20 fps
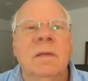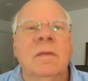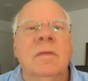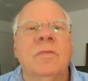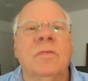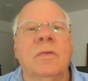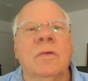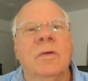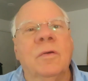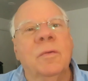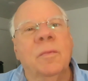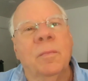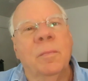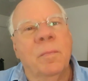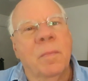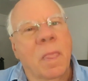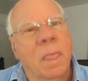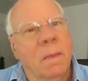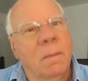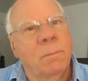So
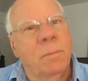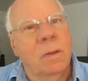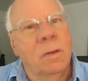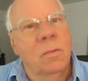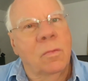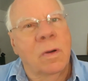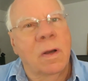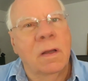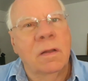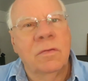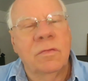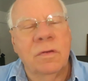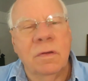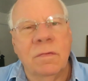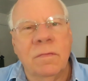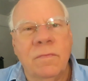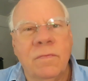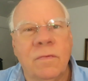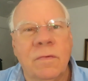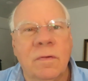be
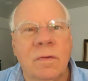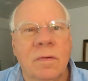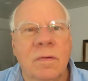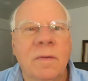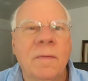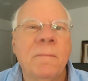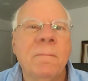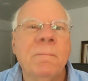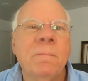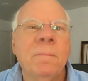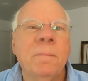watching for